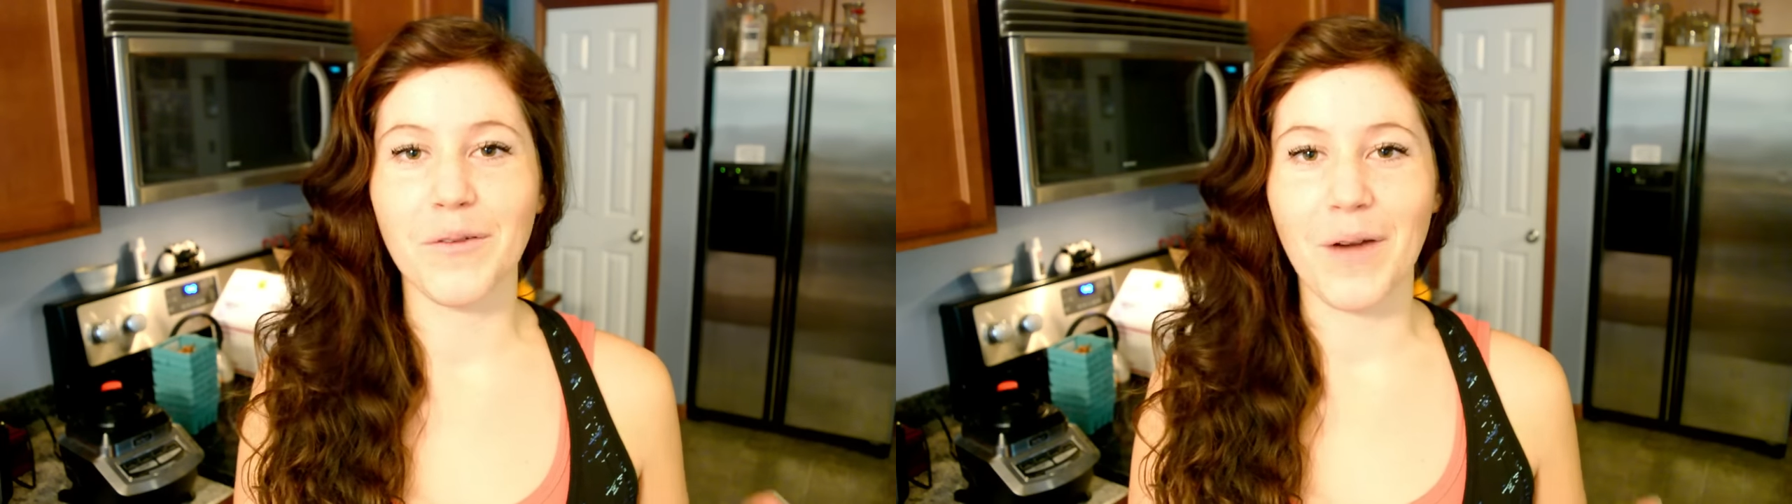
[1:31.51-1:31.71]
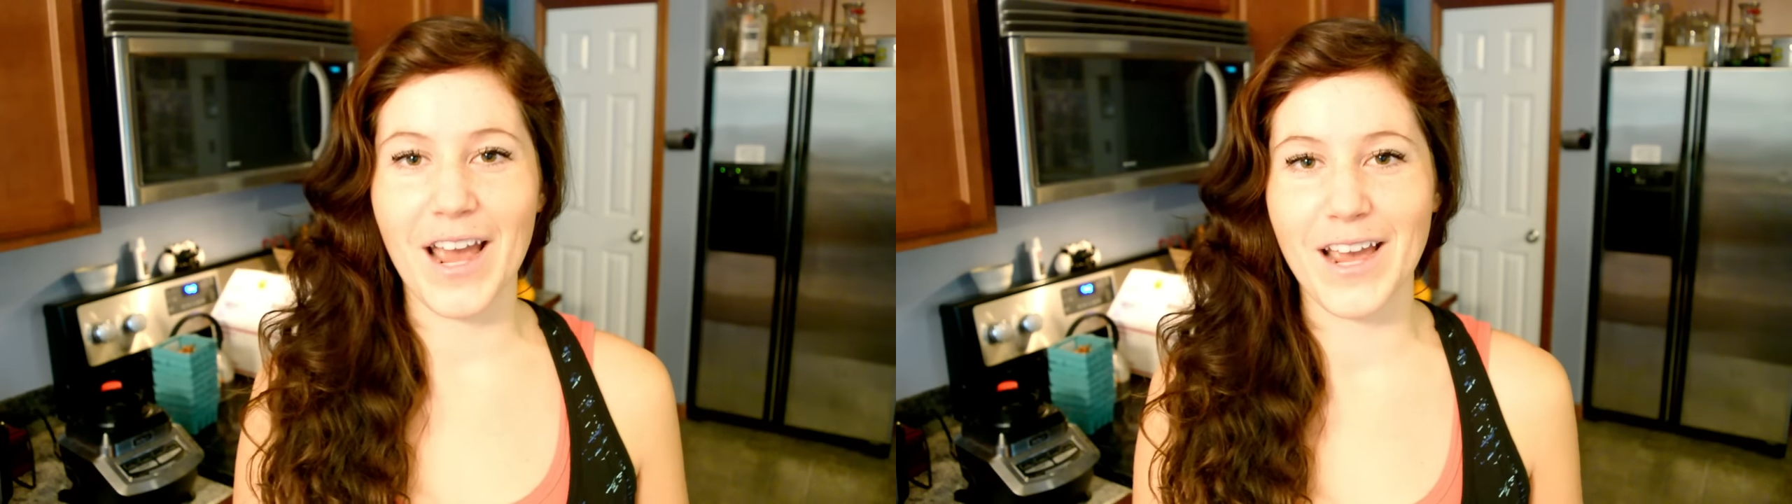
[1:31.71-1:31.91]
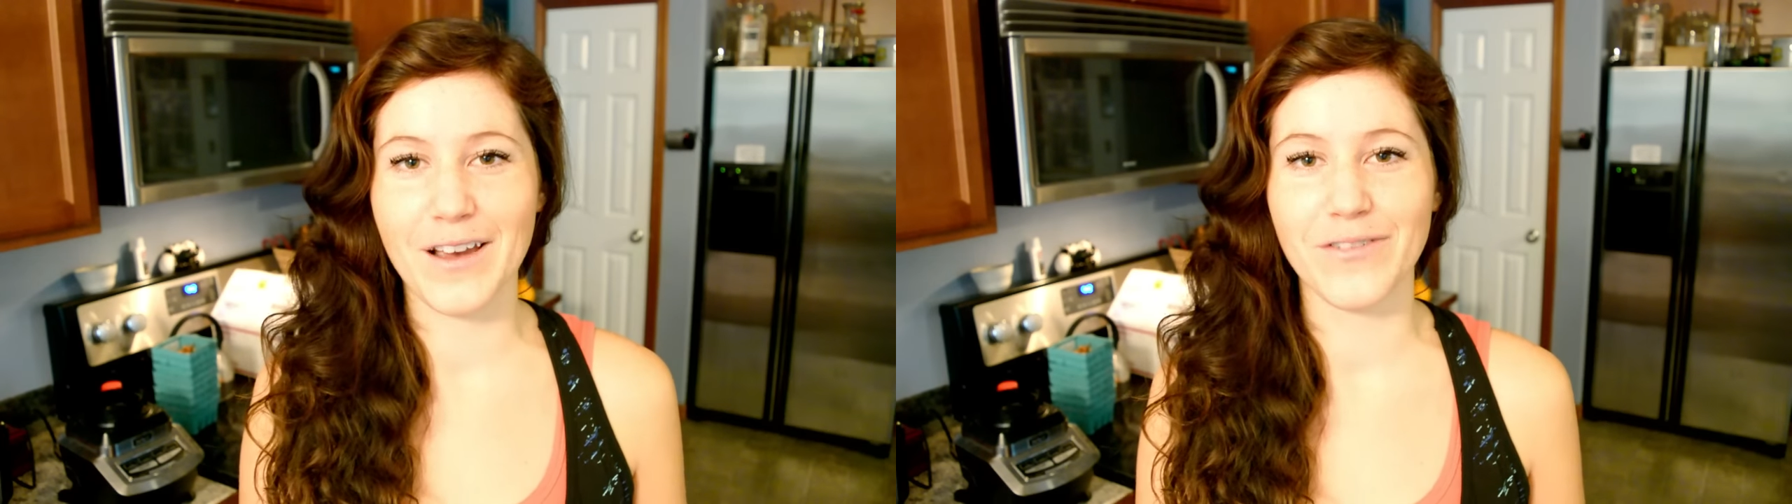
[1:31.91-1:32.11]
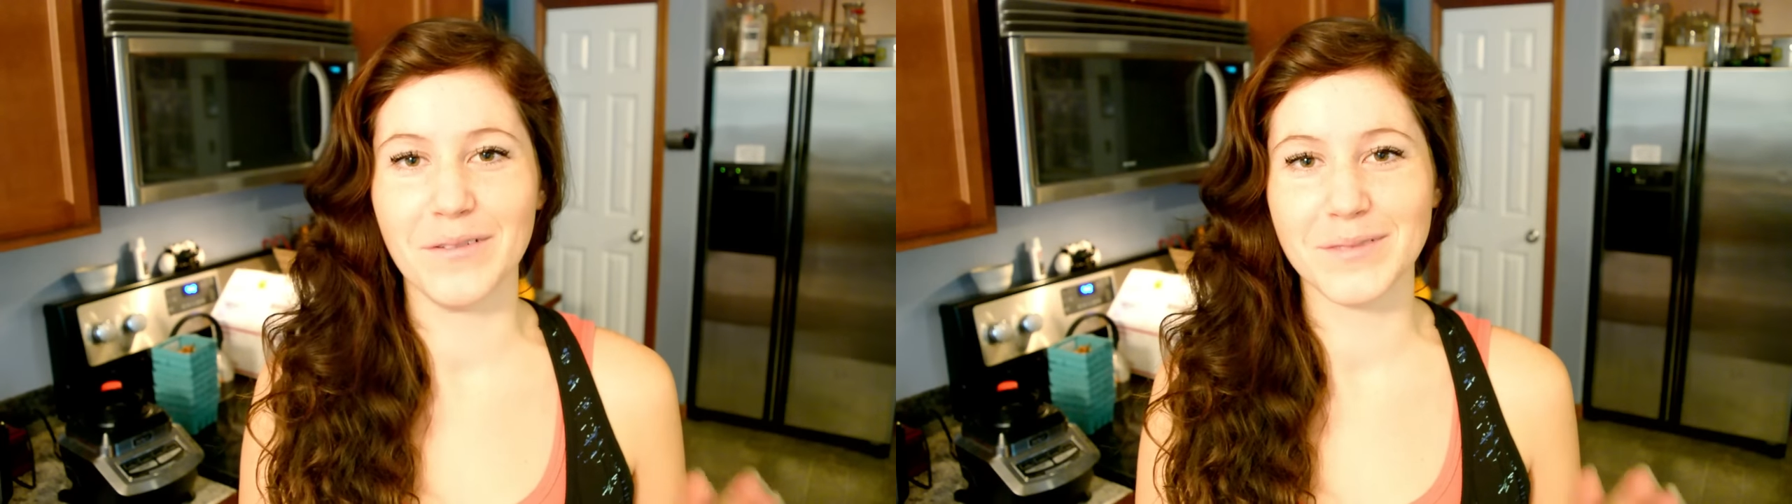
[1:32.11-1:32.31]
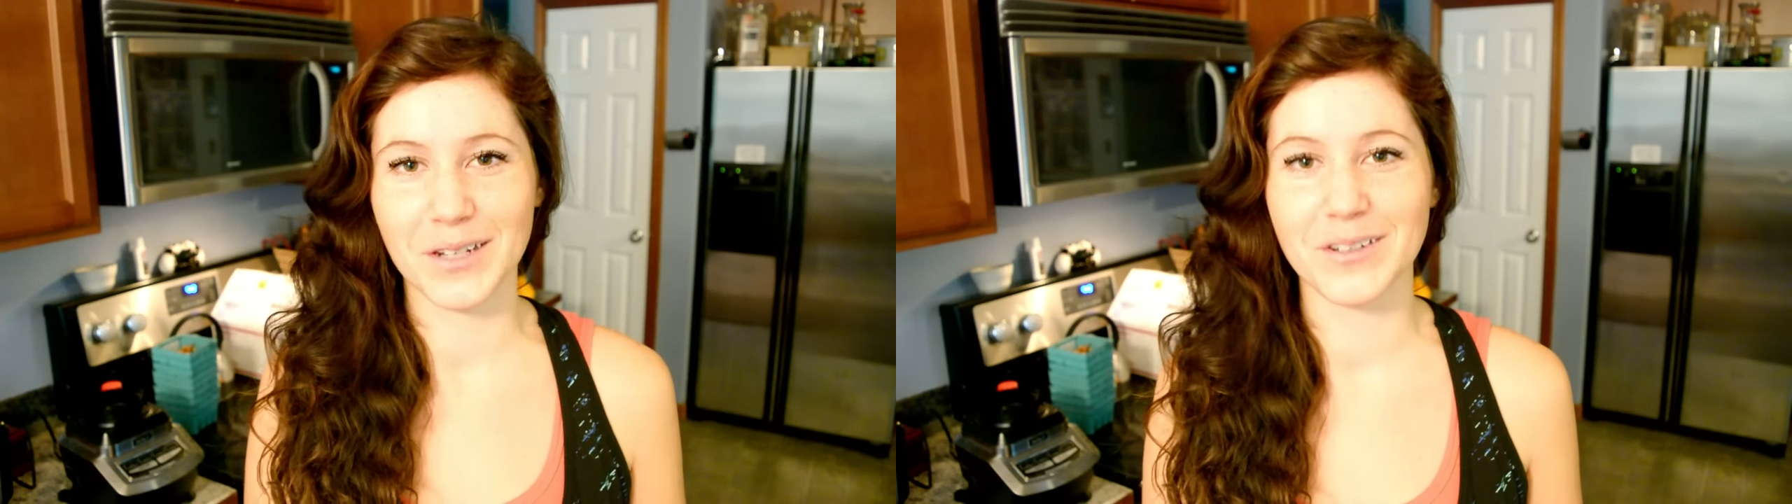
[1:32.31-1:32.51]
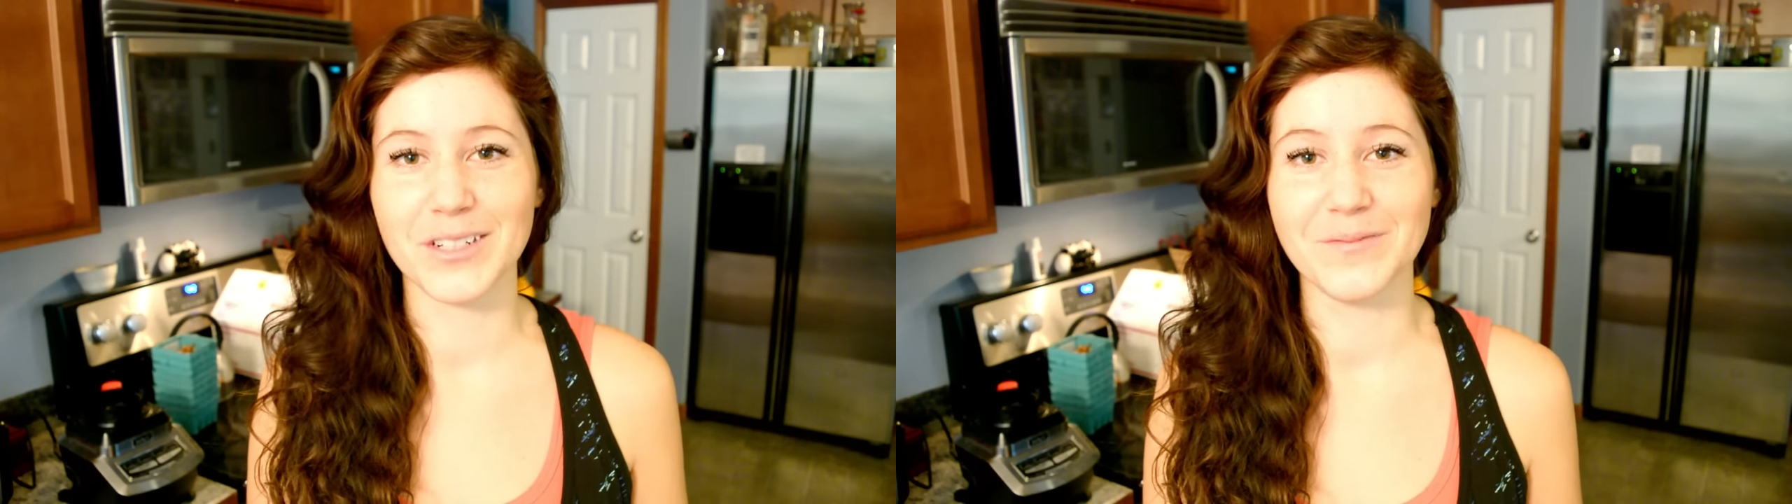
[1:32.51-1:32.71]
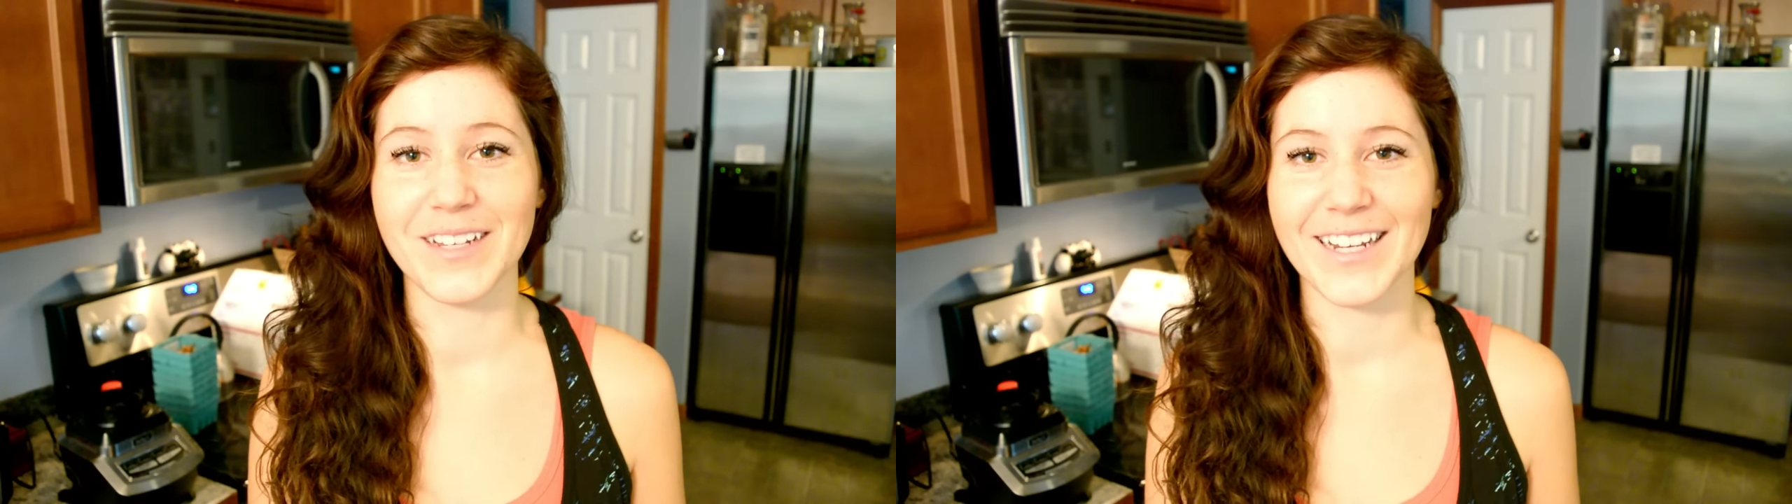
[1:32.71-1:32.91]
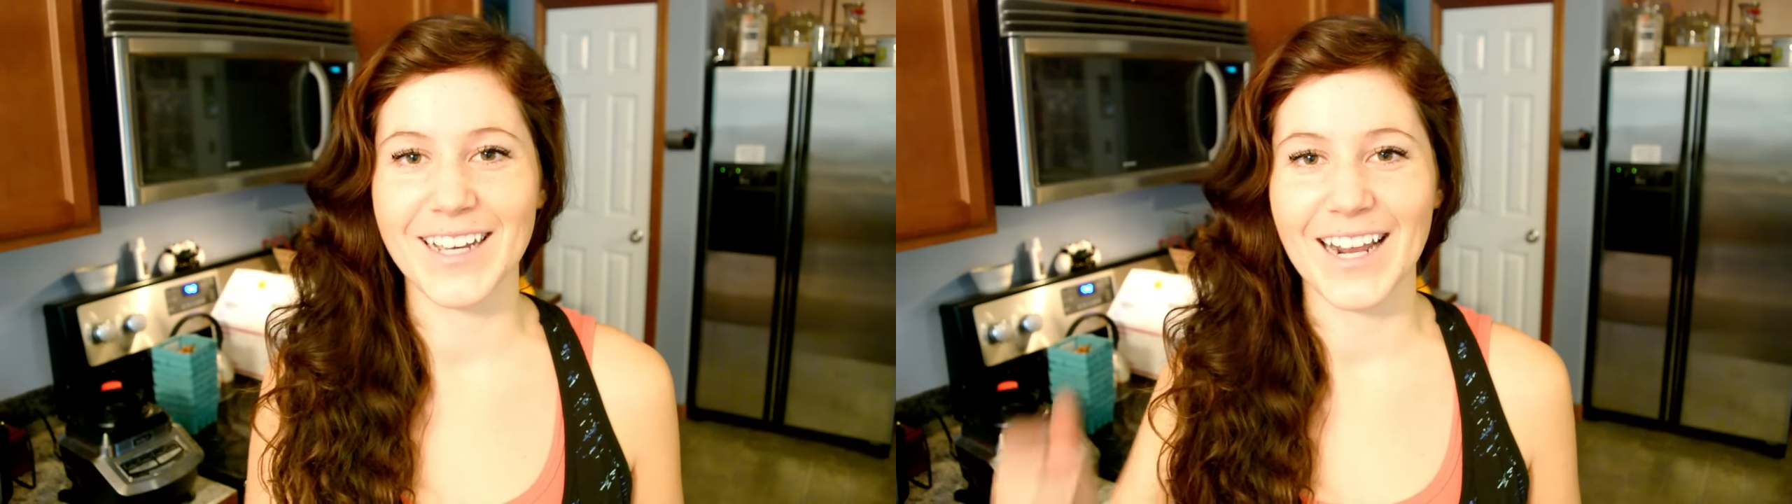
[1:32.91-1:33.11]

away from social media,